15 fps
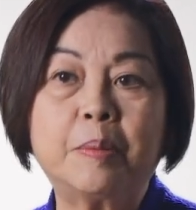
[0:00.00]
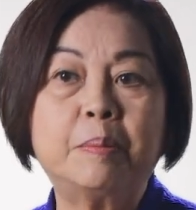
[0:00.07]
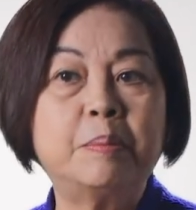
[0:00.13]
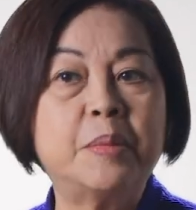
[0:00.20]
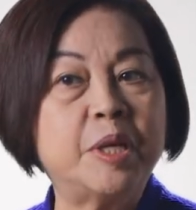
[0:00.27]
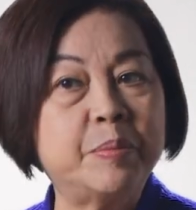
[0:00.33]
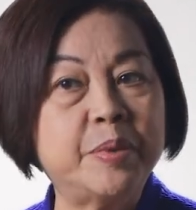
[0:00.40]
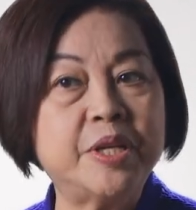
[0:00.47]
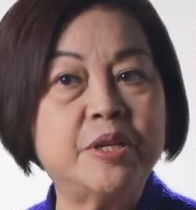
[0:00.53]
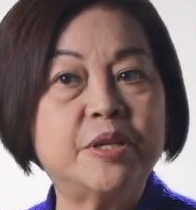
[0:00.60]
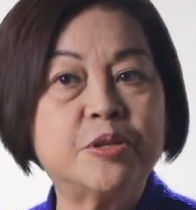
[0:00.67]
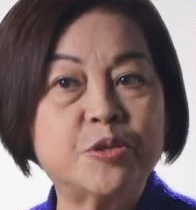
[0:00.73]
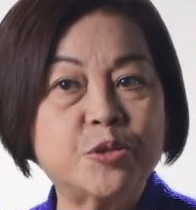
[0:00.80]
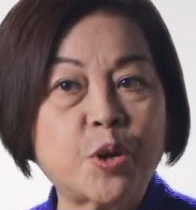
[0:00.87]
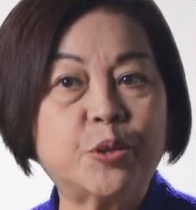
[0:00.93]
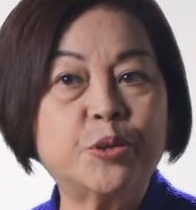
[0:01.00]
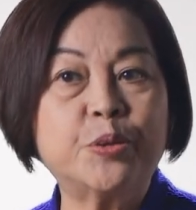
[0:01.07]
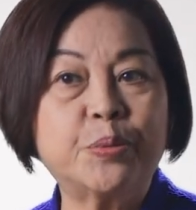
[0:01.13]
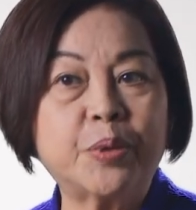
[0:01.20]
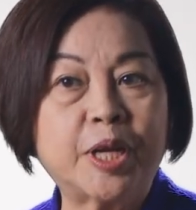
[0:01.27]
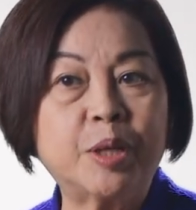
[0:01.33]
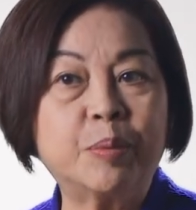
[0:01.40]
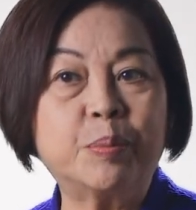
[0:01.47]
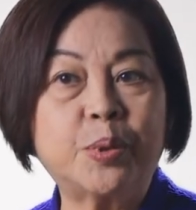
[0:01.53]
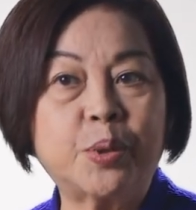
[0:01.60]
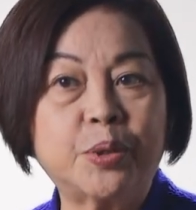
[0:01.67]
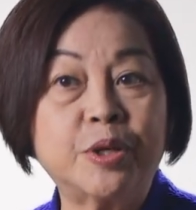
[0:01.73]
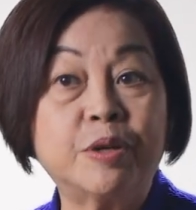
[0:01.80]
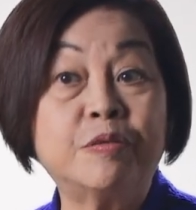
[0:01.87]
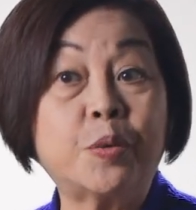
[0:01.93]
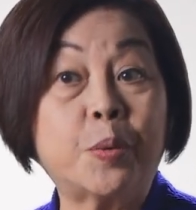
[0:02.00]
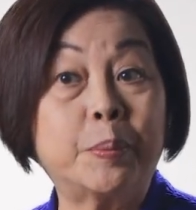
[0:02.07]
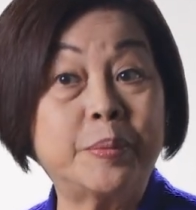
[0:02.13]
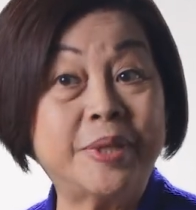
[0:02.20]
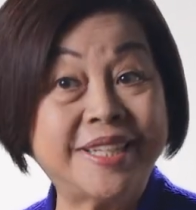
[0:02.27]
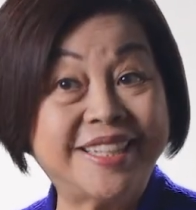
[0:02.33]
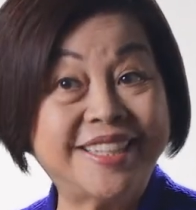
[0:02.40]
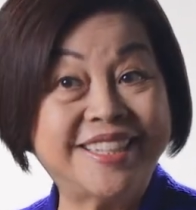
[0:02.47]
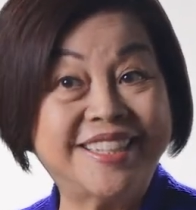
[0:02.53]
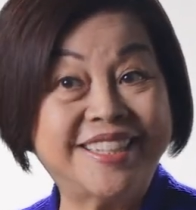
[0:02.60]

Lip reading: maybe it's not the right employer for me.